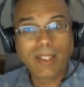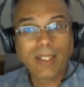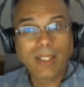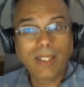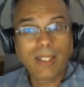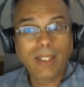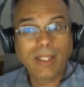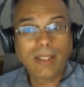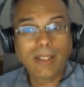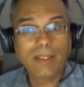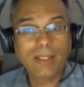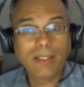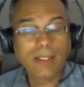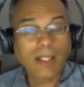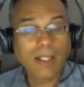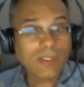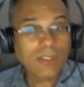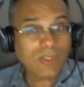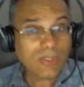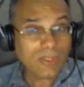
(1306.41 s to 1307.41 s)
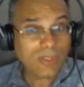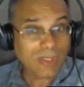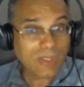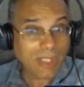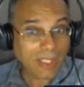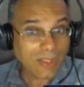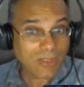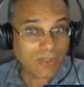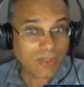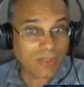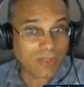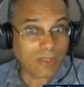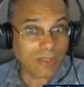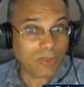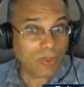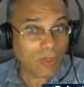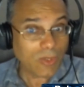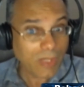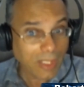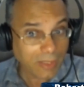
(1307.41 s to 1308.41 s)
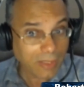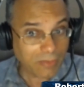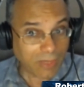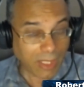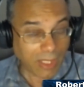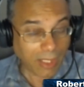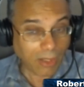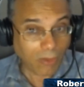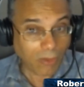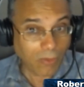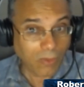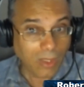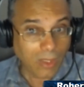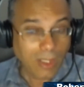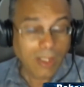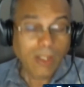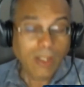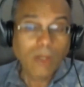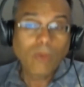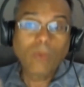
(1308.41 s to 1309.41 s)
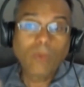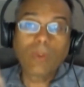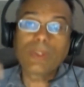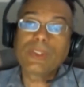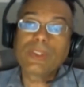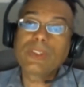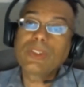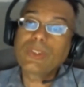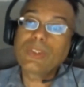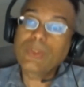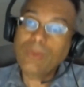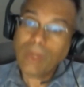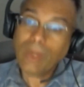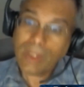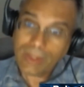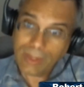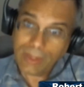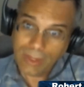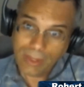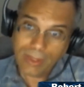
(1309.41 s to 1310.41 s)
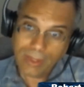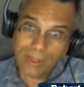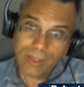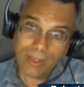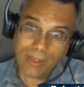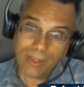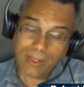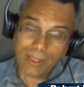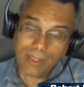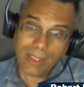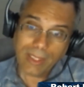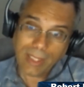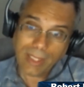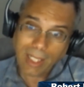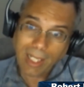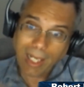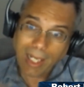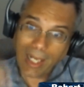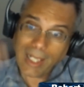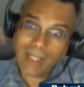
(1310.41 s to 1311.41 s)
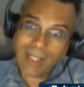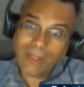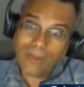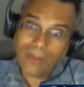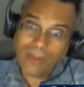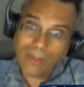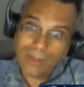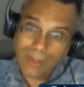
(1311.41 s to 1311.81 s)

And the consciousness that you have now was instructed in a higher